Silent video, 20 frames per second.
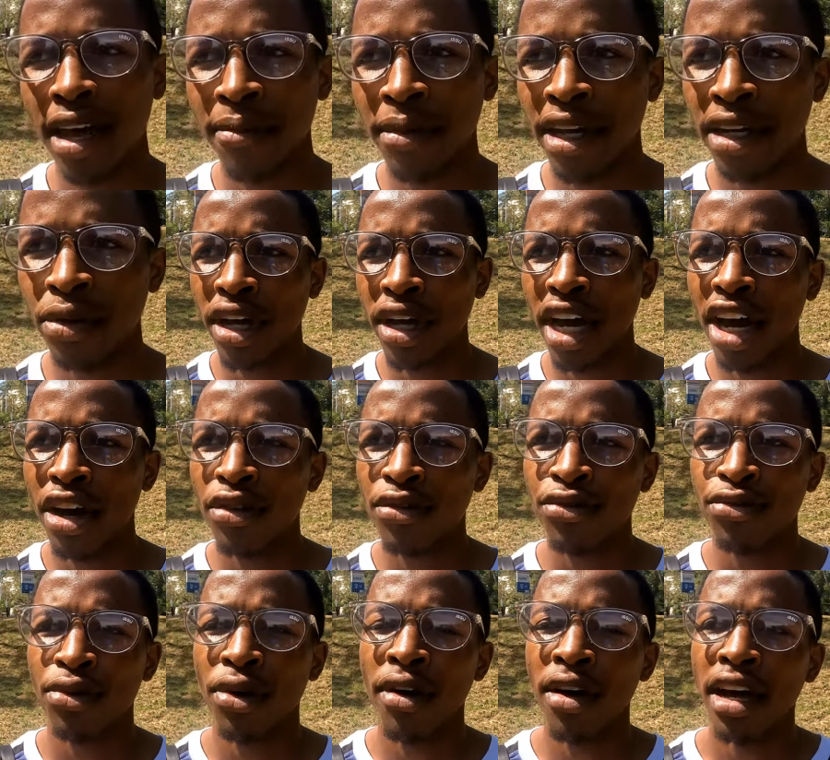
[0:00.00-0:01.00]
I we
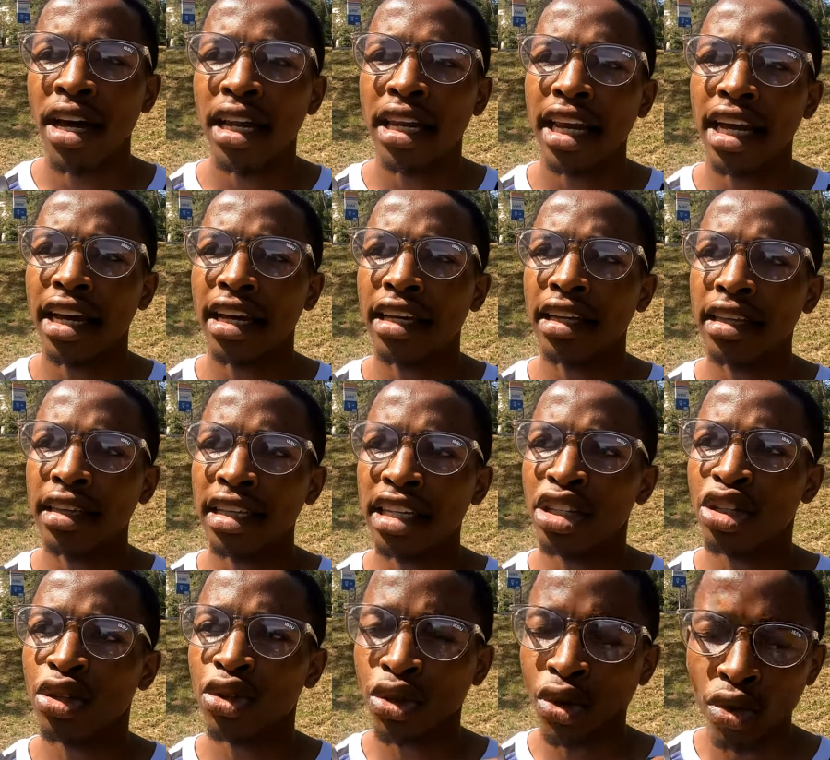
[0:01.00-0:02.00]
have like
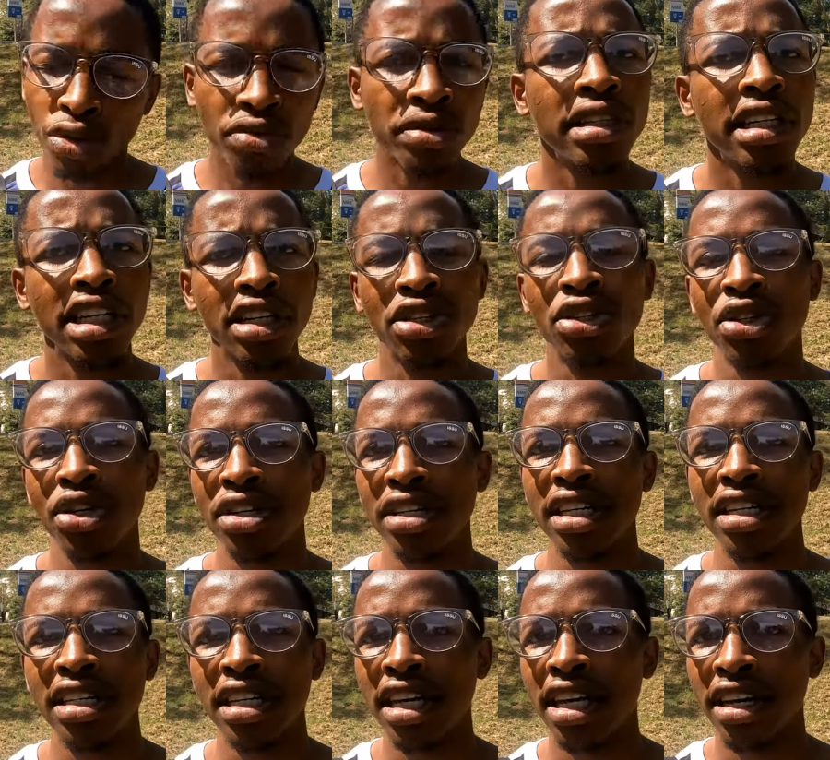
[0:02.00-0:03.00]
these good
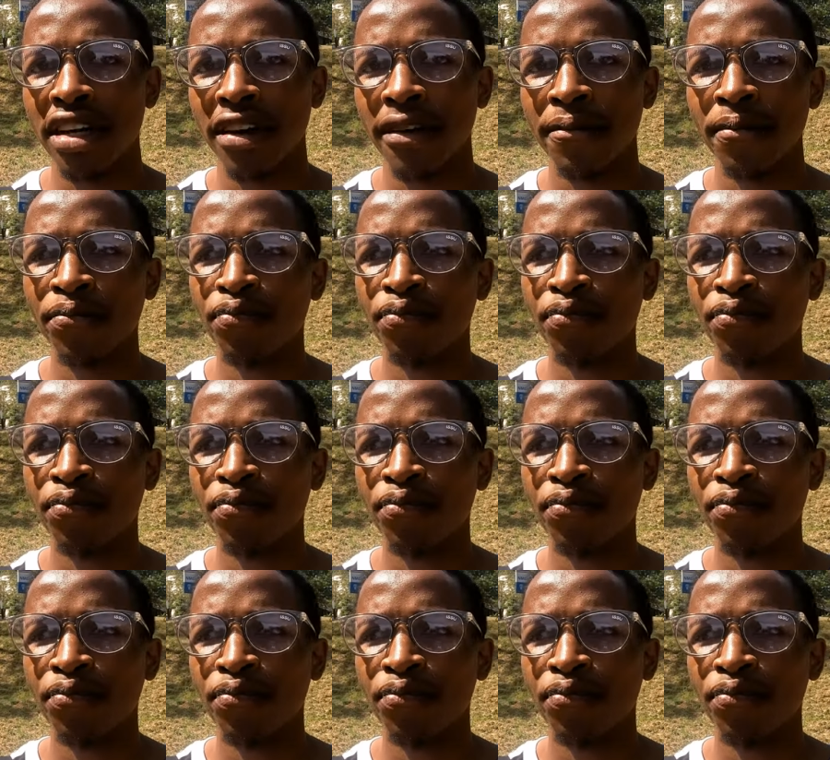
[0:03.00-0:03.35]
teachers in here.